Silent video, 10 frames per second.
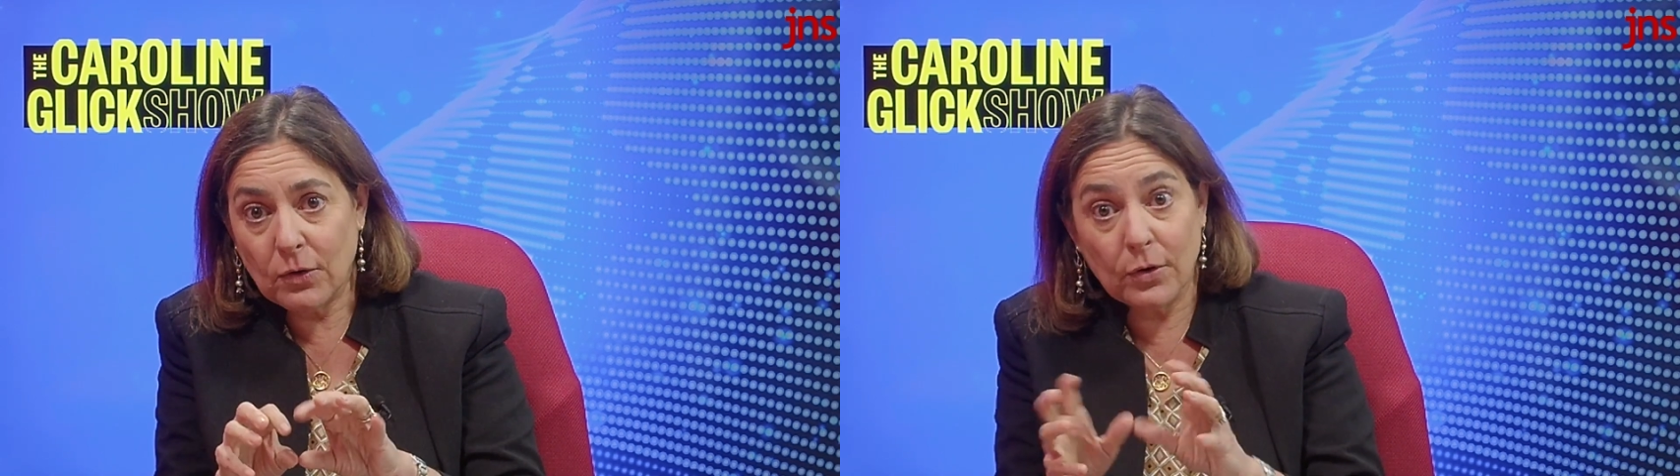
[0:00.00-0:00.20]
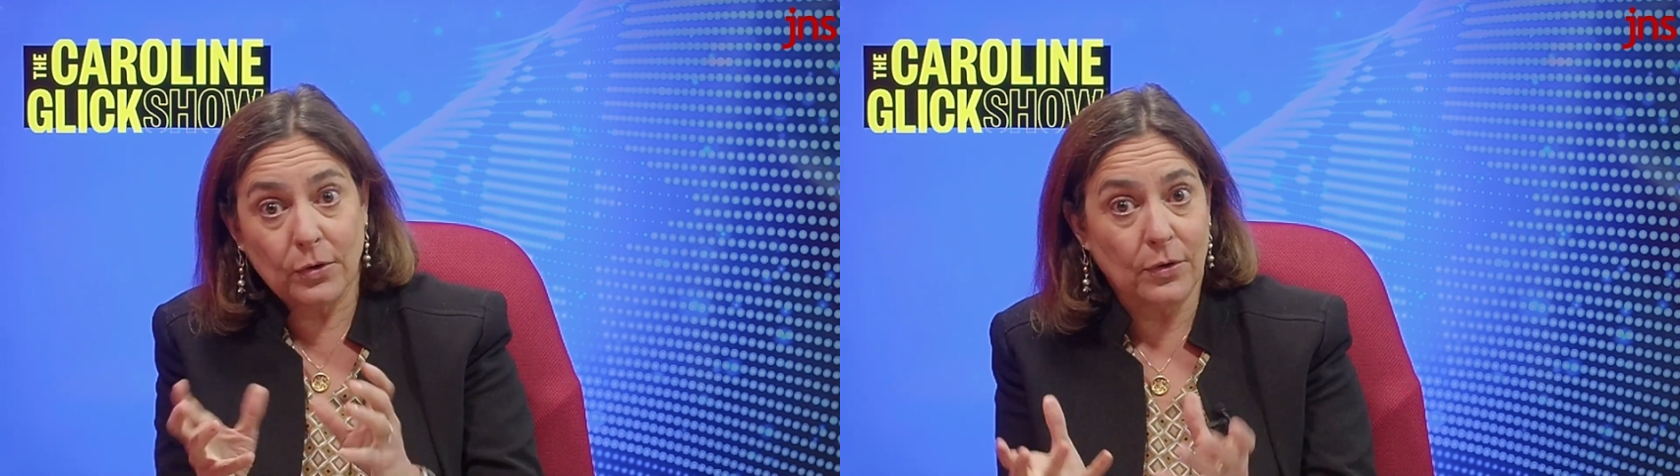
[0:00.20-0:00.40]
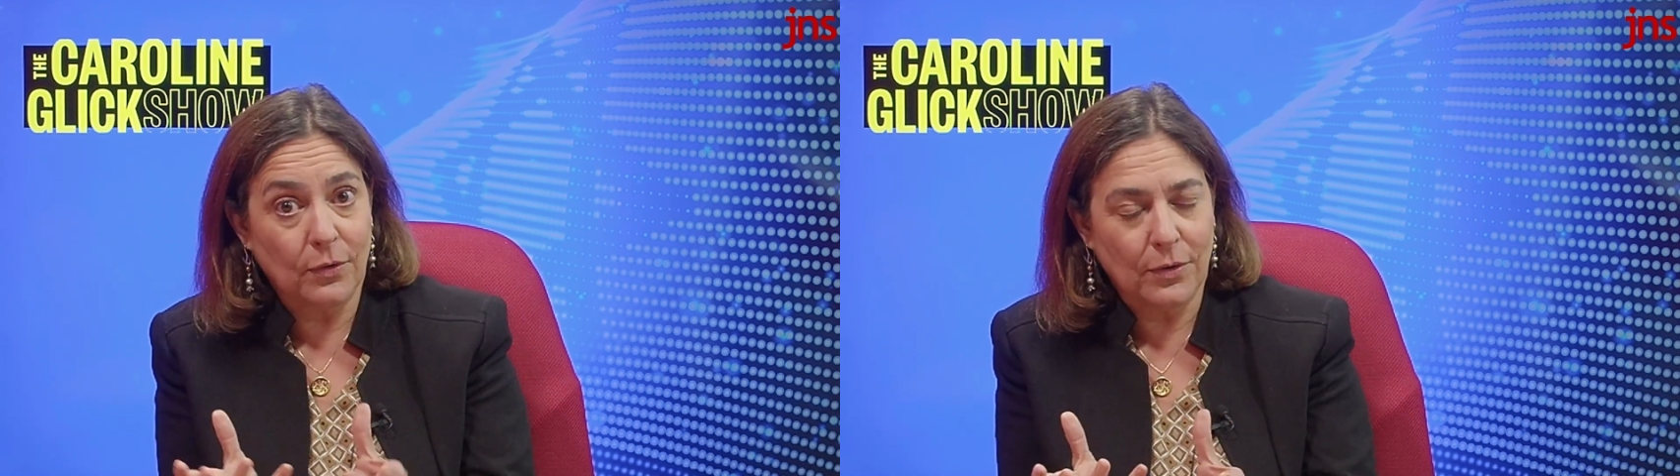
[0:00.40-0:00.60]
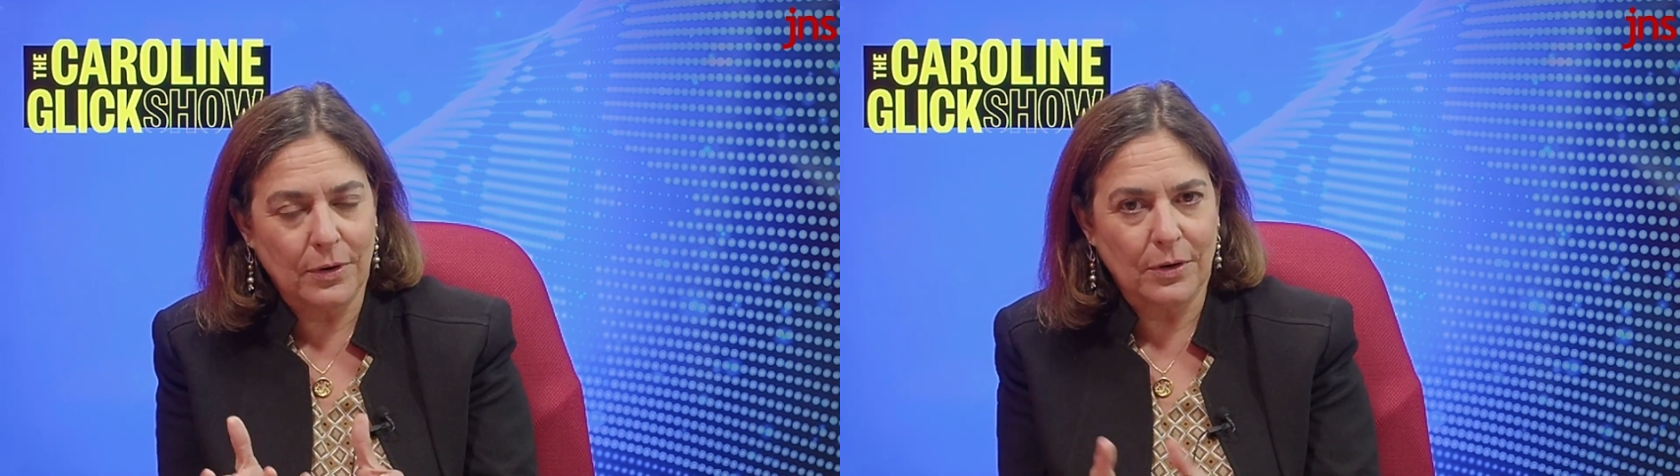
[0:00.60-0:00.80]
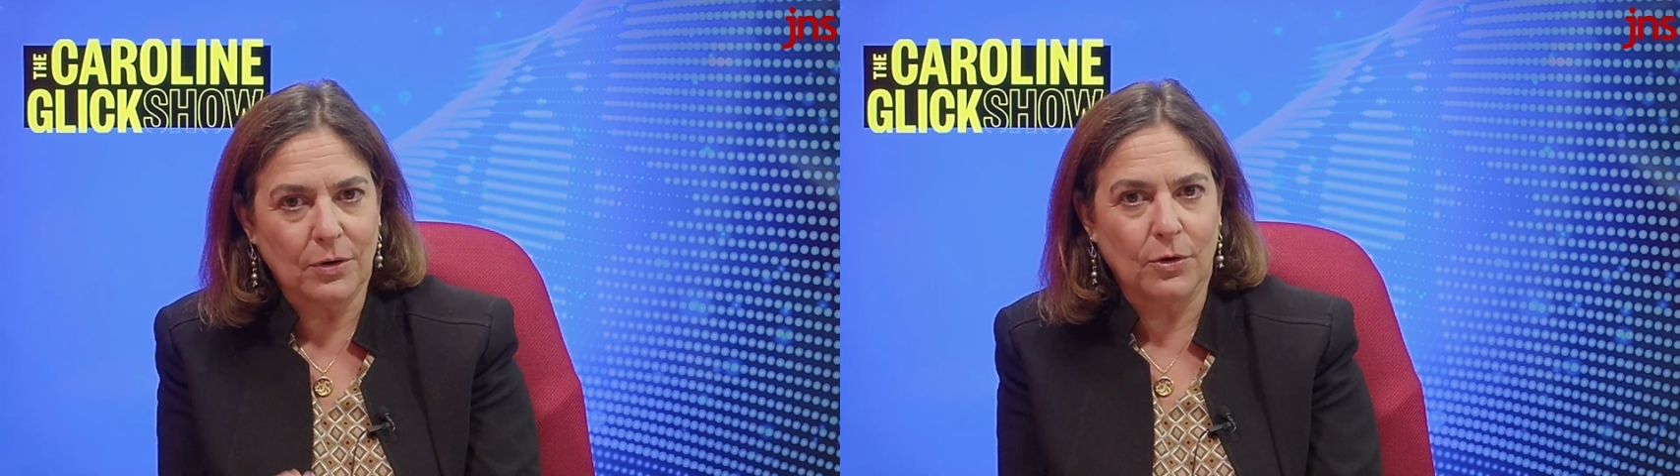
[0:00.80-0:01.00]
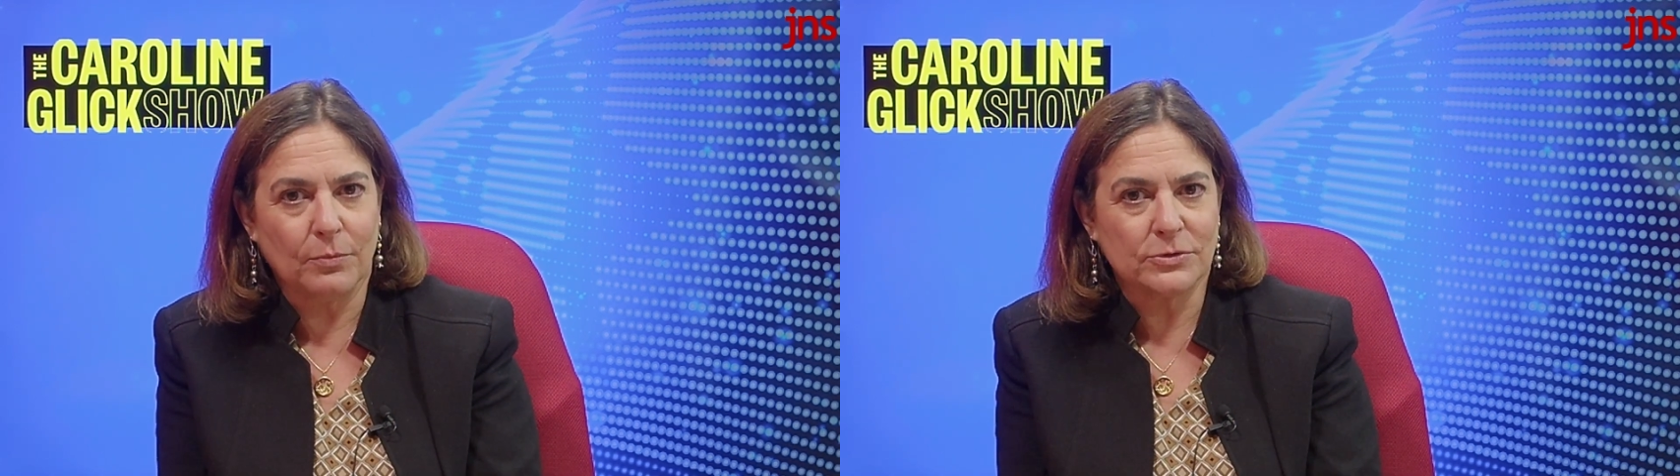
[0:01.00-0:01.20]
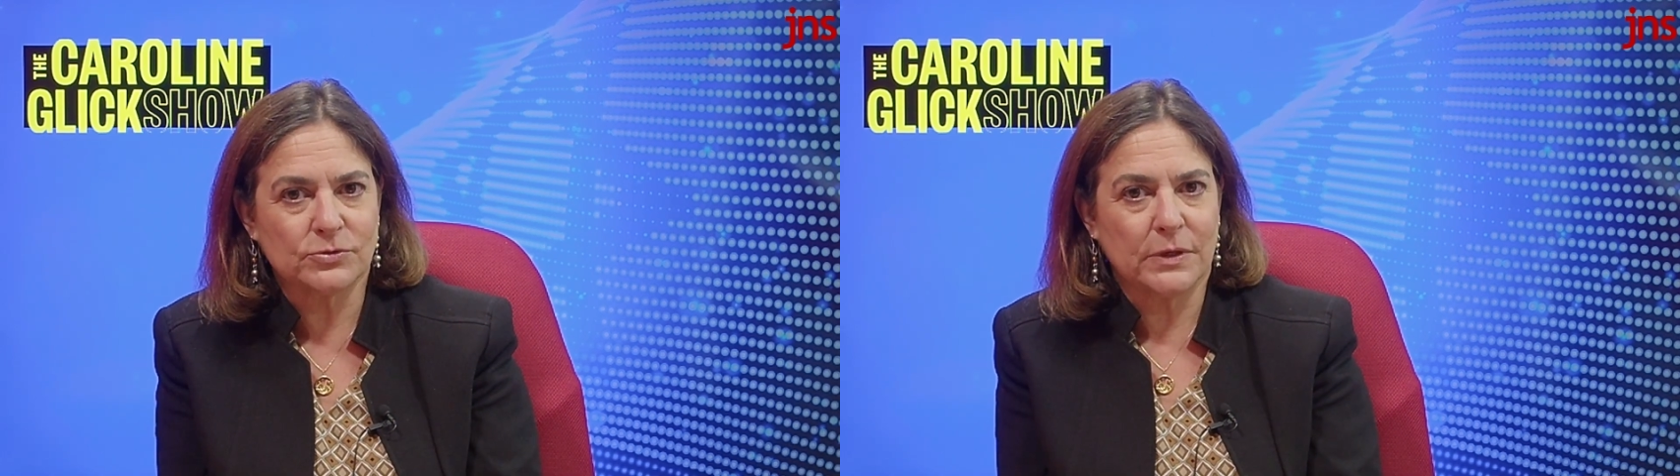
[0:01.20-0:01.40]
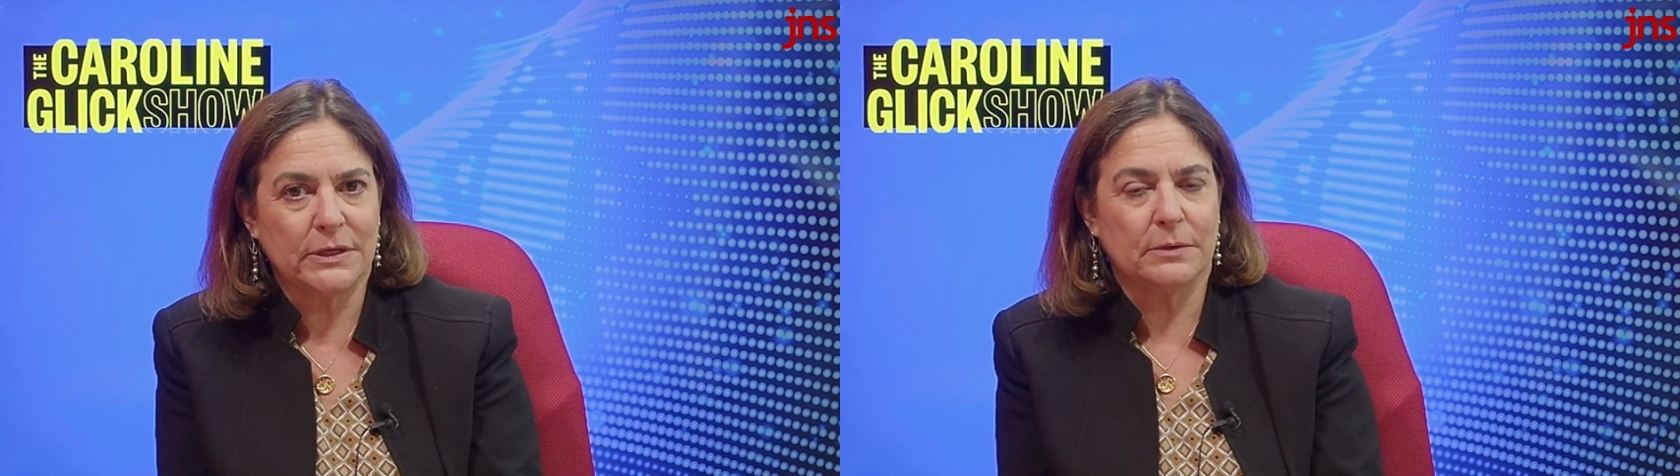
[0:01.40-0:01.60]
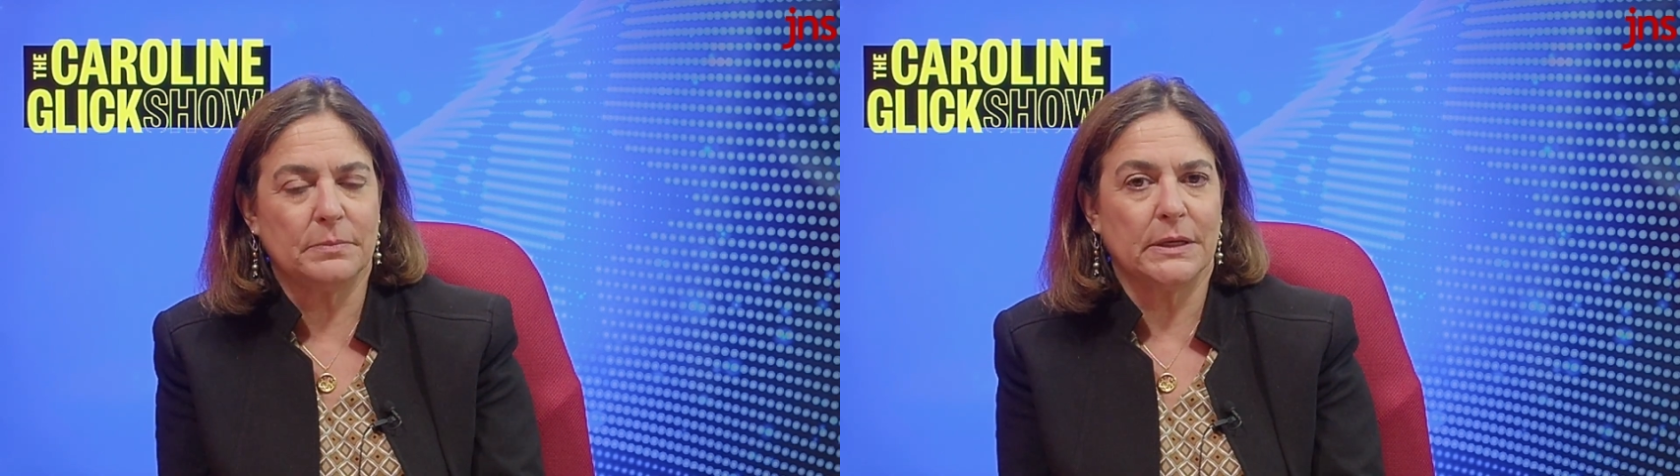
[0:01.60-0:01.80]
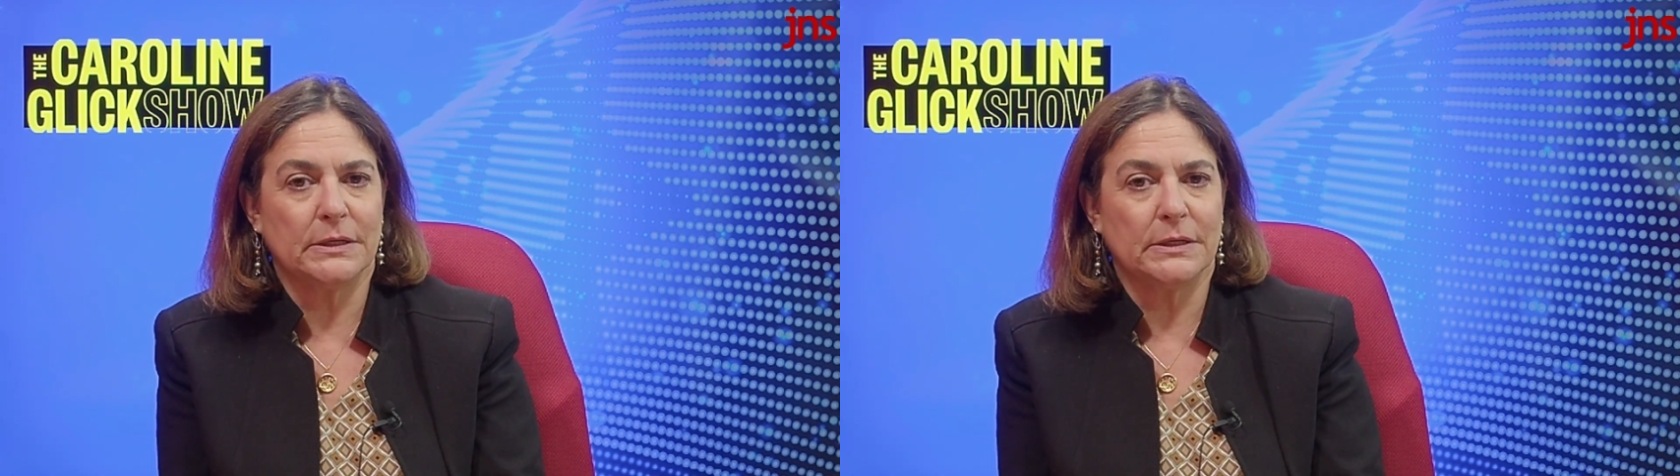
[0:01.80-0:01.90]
or almost ready to be,